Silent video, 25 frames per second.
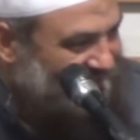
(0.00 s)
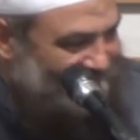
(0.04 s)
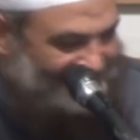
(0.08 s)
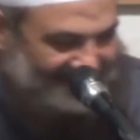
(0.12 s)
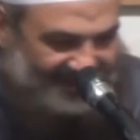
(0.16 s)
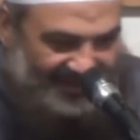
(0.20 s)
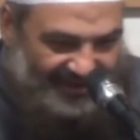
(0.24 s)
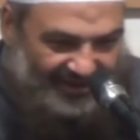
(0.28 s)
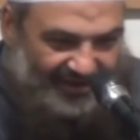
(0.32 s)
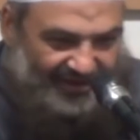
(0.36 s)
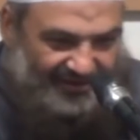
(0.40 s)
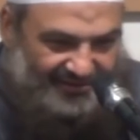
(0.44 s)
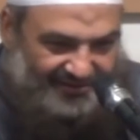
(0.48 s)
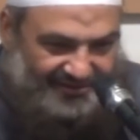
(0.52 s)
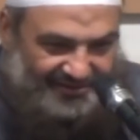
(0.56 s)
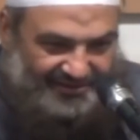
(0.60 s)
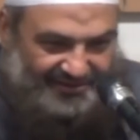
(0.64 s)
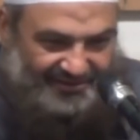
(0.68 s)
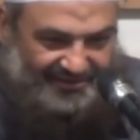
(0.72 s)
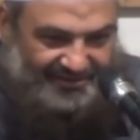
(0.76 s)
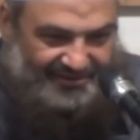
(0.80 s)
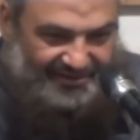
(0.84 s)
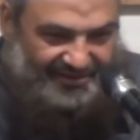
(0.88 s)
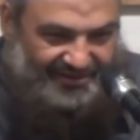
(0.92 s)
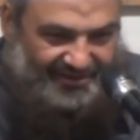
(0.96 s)
That's a lot.
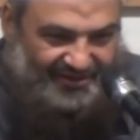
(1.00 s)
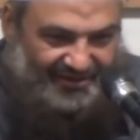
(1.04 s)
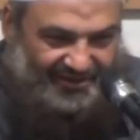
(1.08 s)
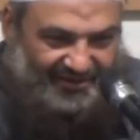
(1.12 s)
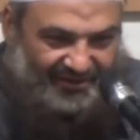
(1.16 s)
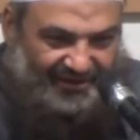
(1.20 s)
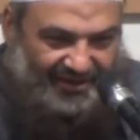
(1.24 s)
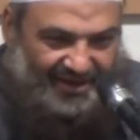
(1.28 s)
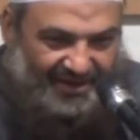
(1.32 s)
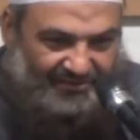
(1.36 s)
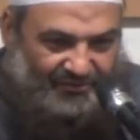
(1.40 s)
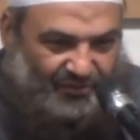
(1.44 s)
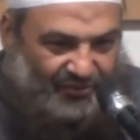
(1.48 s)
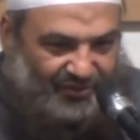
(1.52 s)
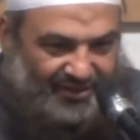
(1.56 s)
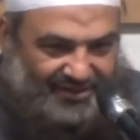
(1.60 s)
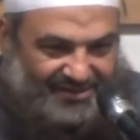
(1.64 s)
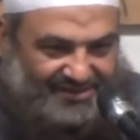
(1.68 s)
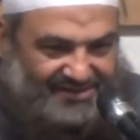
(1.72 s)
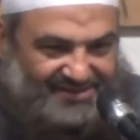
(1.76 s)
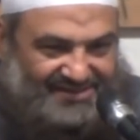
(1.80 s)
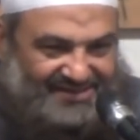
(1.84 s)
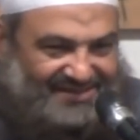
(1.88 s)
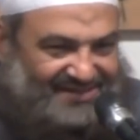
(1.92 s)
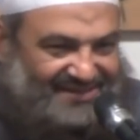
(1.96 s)
Okay, more
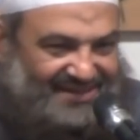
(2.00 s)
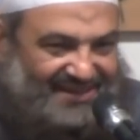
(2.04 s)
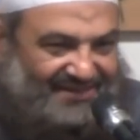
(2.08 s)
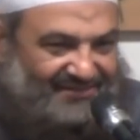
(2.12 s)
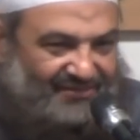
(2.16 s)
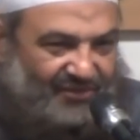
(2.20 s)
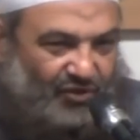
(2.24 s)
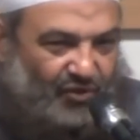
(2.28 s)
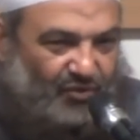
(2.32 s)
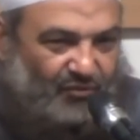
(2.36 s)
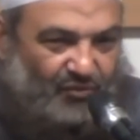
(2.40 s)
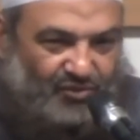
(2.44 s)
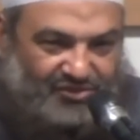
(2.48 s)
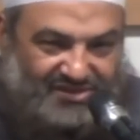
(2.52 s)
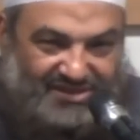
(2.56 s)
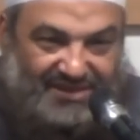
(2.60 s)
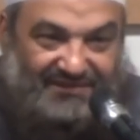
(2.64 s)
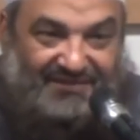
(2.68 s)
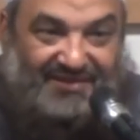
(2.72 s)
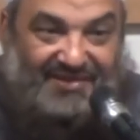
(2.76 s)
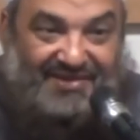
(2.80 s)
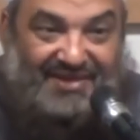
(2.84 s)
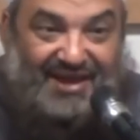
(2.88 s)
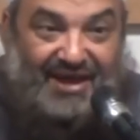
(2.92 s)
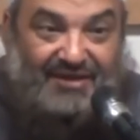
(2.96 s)
than almost
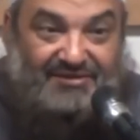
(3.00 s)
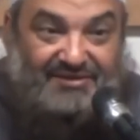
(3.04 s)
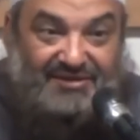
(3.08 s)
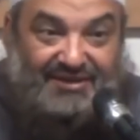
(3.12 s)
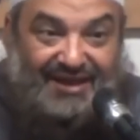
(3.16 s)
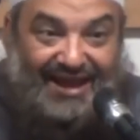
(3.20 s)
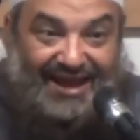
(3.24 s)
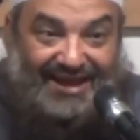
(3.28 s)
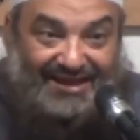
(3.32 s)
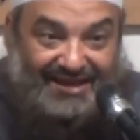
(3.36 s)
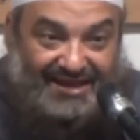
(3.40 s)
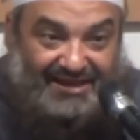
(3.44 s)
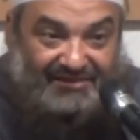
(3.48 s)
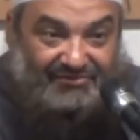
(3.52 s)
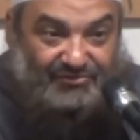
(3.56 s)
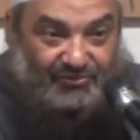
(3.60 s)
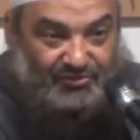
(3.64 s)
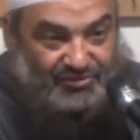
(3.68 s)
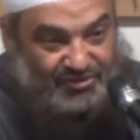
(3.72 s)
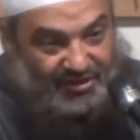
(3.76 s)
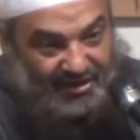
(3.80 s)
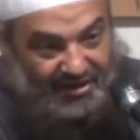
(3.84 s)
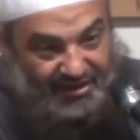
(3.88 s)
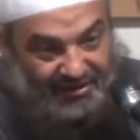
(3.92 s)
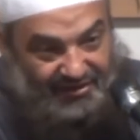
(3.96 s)
7,000
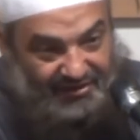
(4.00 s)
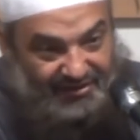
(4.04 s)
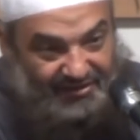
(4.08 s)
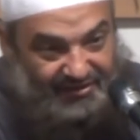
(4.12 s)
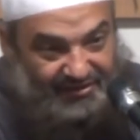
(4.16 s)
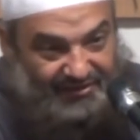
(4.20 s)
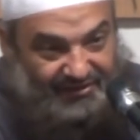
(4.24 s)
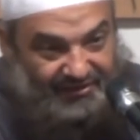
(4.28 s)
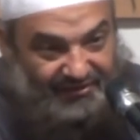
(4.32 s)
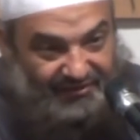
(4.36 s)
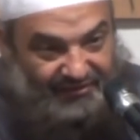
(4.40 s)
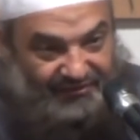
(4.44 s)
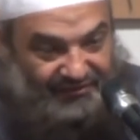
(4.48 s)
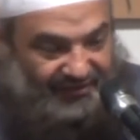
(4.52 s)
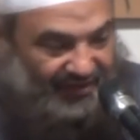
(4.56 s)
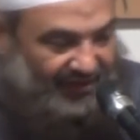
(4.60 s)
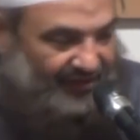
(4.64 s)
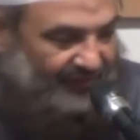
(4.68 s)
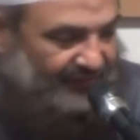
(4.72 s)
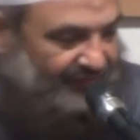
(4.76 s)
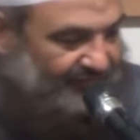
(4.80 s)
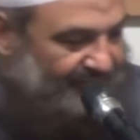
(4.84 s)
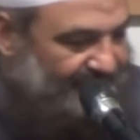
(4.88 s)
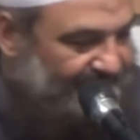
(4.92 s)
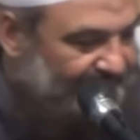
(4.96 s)
hadith, which are
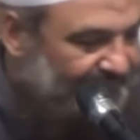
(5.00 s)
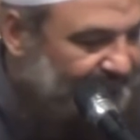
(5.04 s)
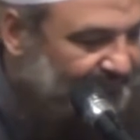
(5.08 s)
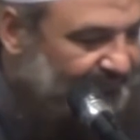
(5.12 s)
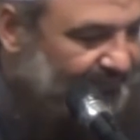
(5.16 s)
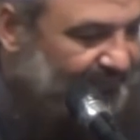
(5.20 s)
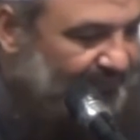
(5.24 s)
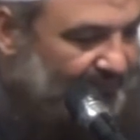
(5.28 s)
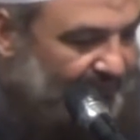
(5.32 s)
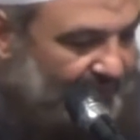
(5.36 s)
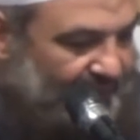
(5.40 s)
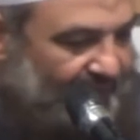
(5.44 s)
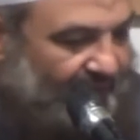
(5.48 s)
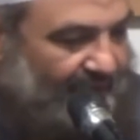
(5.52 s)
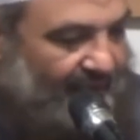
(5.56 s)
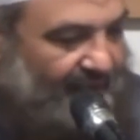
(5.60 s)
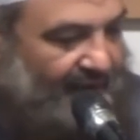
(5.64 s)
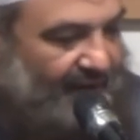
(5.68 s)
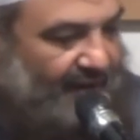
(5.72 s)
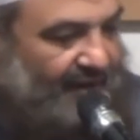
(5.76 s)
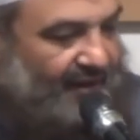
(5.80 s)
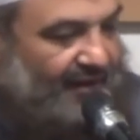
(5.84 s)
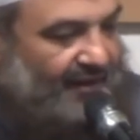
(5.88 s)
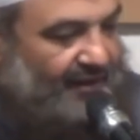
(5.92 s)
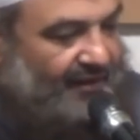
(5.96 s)
Da'if.
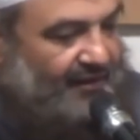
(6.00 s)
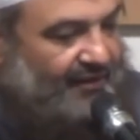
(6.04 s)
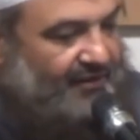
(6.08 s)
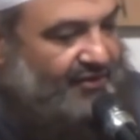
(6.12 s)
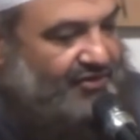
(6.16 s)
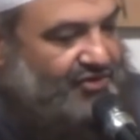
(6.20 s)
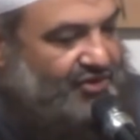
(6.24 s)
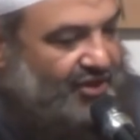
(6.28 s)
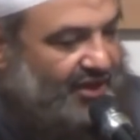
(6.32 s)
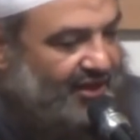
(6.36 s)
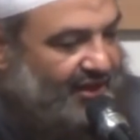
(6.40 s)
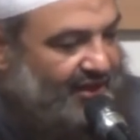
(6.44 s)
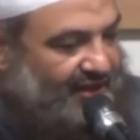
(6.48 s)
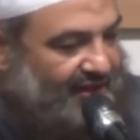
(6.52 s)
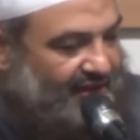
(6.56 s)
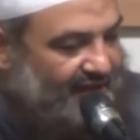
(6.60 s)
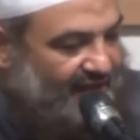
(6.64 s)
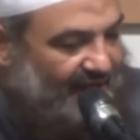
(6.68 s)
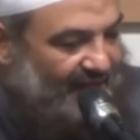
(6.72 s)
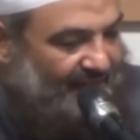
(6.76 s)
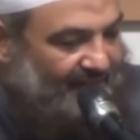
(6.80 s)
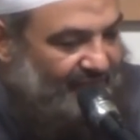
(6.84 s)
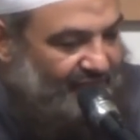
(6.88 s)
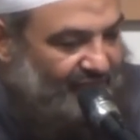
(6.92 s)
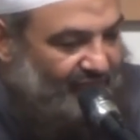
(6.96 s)
Shaykh
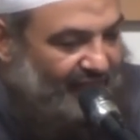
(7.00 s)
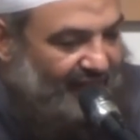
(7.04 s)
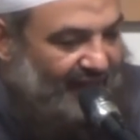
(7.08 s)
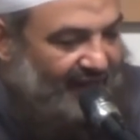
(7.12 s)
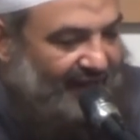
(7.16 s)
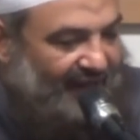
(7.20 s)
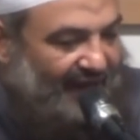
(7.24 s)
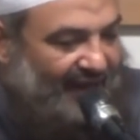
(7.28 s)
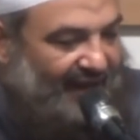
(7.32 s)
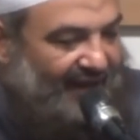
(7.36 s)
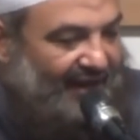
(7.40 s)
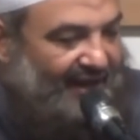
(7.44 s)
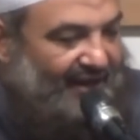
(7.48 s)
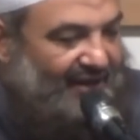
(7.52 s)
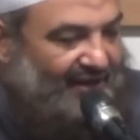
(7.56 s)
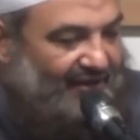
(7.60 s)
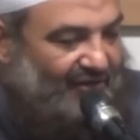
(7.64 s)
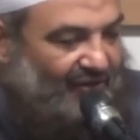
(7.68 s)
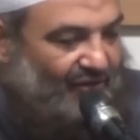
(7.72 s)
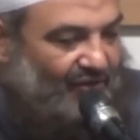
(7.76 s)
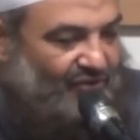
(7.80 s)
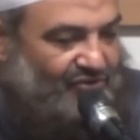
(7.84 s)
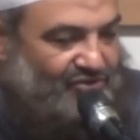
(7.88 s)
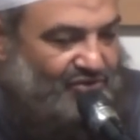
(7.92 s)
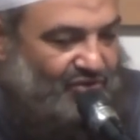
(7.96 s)
Rahmatullahi
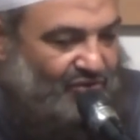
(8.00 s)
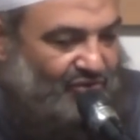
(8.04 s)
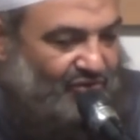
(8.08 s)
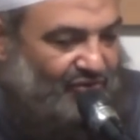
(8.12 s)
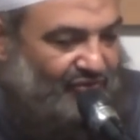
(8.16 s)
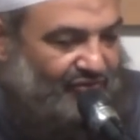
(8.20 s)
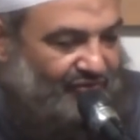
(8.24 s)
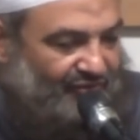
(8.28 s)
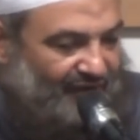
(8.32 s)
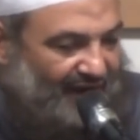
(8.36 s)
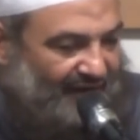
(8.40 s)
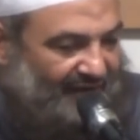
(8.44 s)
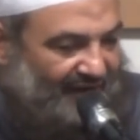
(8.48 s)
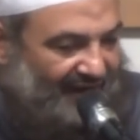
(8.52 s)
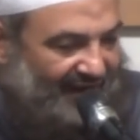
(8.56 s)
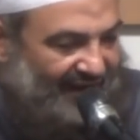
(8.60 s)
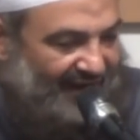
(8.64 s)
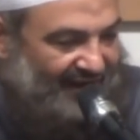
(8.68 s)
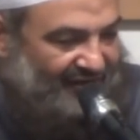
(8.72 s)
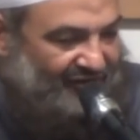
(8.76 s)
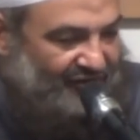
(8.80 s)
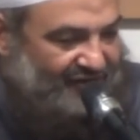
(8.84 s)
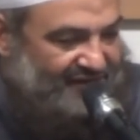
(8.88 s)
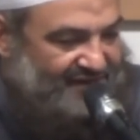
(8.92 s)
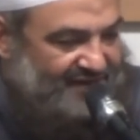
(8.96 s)
alayhi also finally
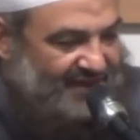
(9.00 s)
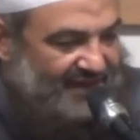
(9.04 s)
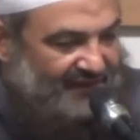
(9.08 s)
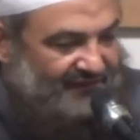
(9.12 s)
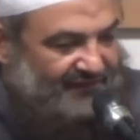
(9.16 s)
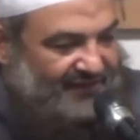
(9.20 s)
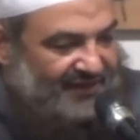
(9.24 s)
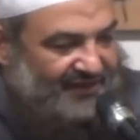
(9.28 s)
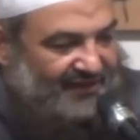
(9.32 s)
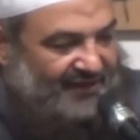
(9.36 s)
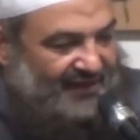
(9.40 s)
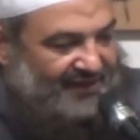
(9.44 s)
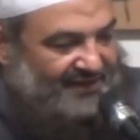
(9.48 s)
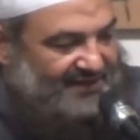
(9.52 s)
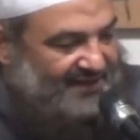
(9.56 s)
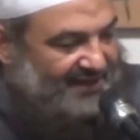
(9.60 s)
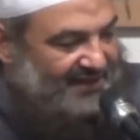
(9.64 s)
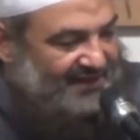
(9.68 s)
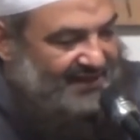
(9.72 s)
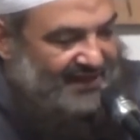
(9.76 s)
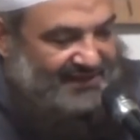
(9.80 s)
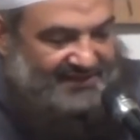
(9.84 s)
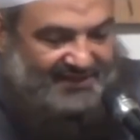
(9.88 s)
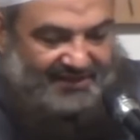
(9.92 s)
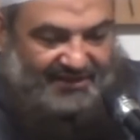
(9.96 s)
had received in
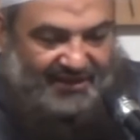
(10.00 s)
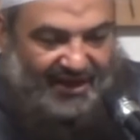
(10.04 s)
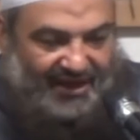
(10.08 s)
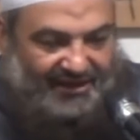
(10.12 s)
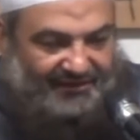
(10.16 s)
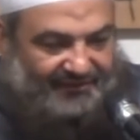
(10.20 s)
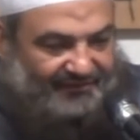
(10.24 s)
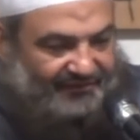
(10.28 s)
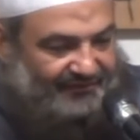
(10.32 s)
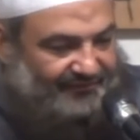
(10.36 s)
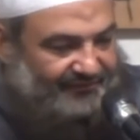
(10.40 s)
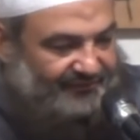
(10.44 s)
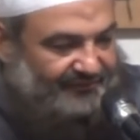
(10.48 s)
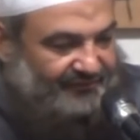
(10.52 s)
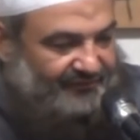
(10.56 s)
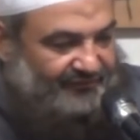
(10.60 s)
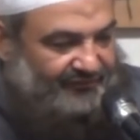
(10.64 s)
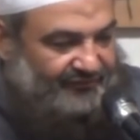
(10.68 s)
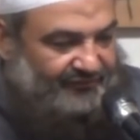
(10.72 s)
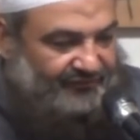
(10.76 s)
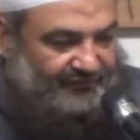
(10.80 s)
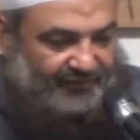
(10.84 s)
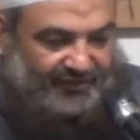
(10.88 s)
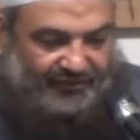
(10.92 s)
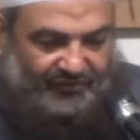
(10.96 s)
1999,
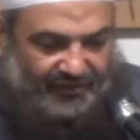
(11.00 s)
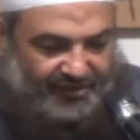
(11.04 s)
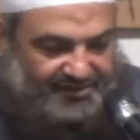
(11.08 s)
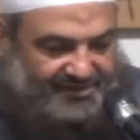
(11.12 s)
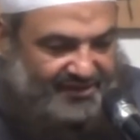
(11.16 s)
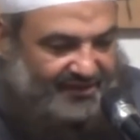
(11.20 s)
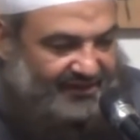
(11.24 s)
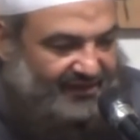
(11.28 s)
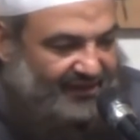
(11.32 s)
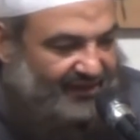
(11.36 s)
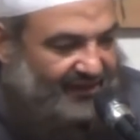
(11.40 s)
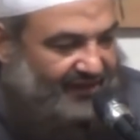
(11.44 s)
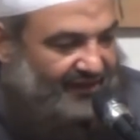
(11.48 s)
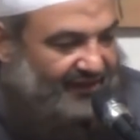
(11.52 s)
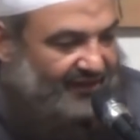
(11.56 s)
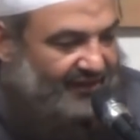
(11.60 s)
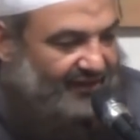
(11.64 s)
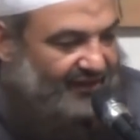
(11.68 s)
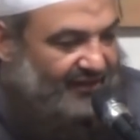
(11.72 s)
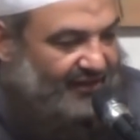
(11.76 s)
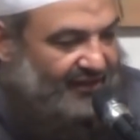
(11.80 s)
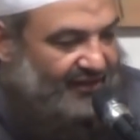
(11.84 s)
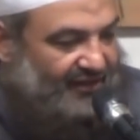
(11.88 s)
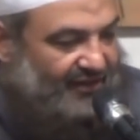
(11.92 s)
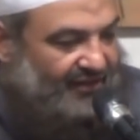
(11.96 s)
very recently,
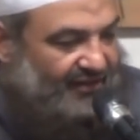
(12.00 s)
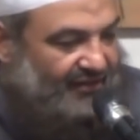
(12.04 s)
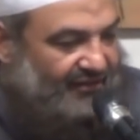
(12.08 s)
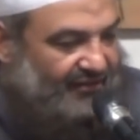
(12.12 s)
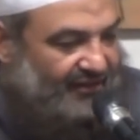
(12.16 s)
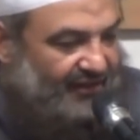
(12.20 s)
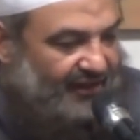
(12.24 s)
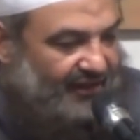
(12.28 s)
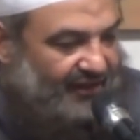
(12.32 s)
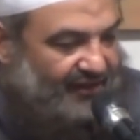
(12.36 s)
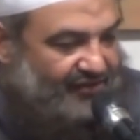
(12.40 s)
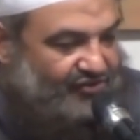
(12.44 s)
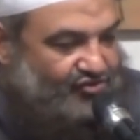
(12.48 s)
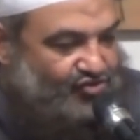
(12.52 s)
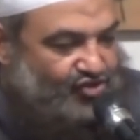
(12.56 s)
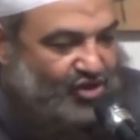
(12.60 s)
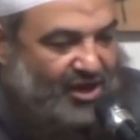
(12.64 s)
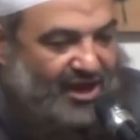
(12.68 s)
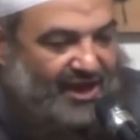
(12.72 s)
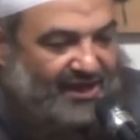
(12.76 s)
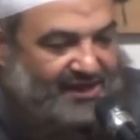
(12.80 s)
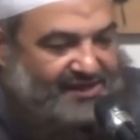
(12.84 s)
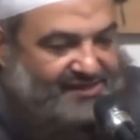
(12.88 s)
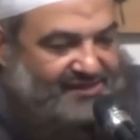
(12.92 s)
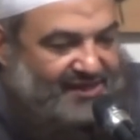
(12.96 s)
the
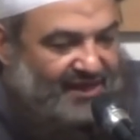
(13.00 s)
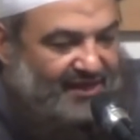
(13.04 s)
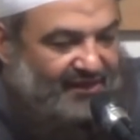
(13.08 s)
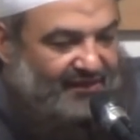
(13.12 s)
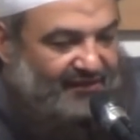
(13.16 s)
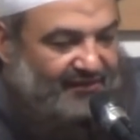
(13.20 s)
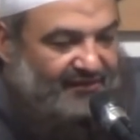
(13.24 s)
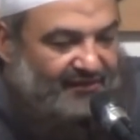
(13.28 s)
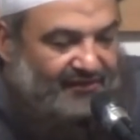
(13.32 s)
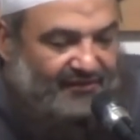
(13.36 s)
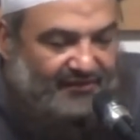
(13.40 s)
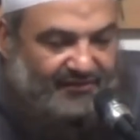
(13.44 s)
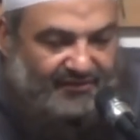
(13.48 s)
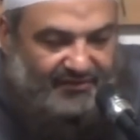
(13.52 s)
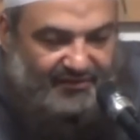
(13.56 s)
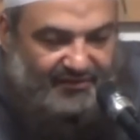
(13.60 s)
Ja'iza